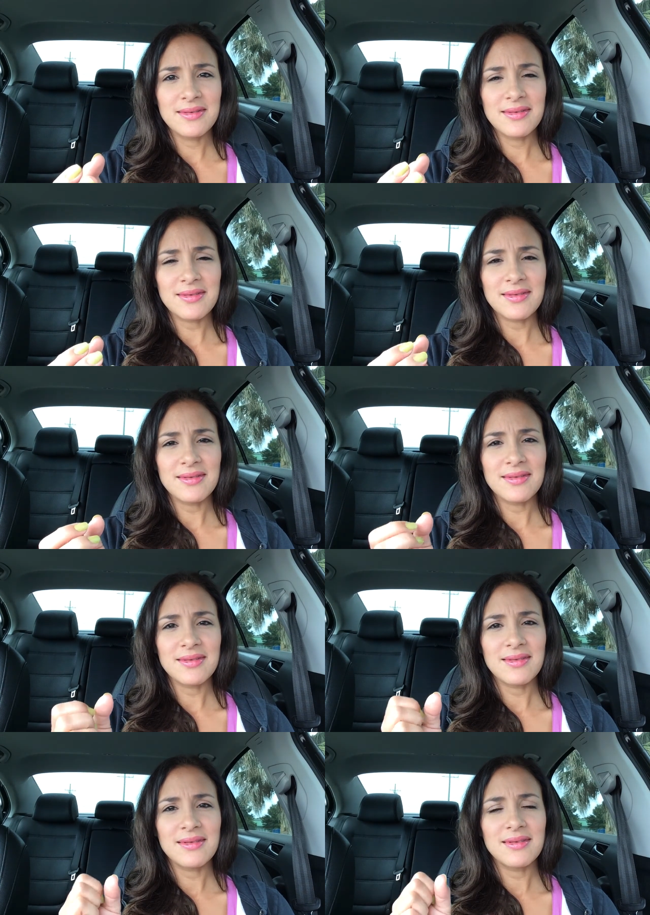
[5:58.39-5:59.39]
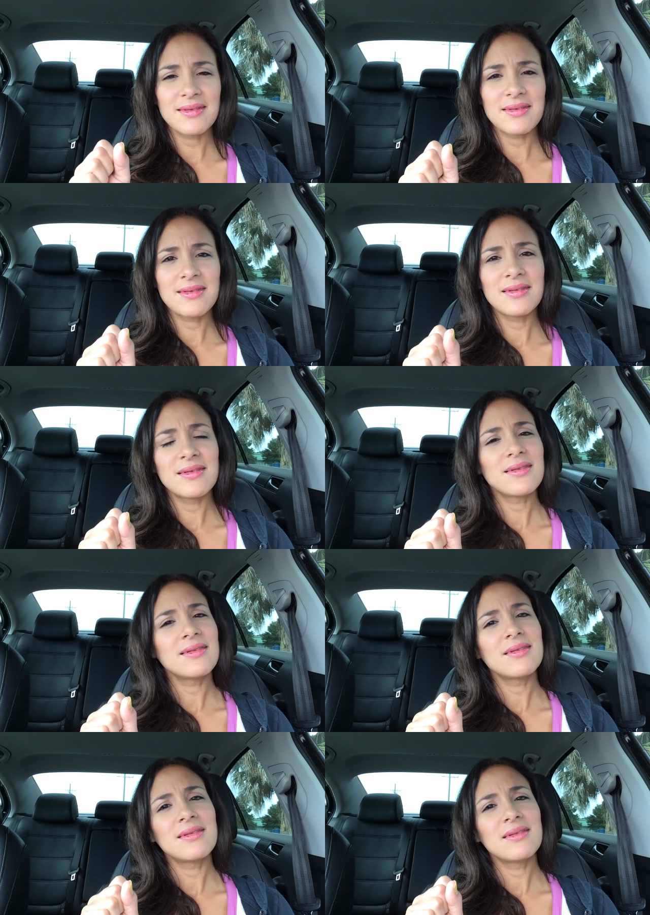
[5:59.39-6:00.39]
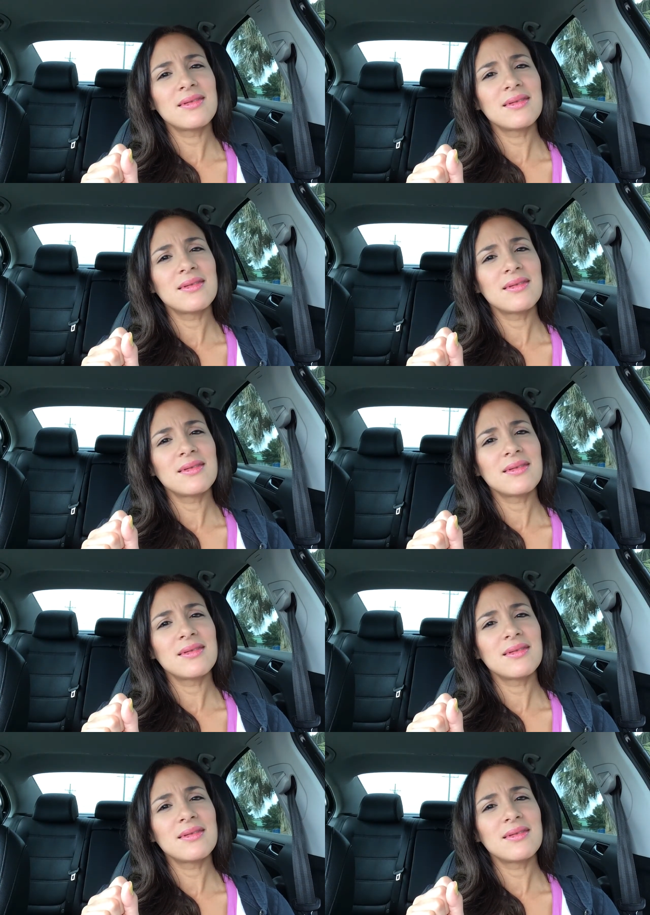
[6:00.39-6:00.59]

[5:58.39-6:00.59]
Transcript: (silence)